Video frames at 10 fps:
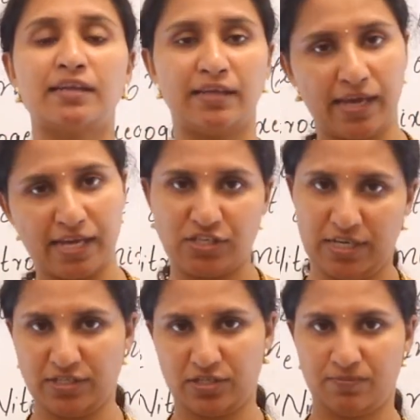
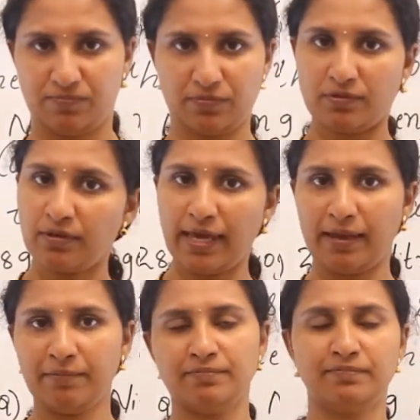reagent.
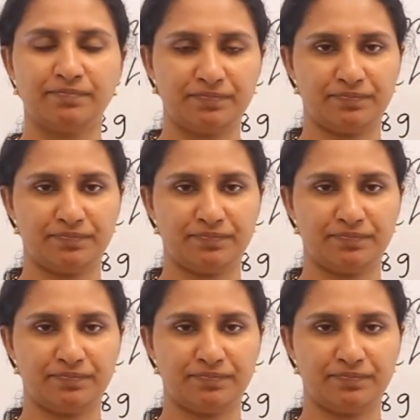Okay.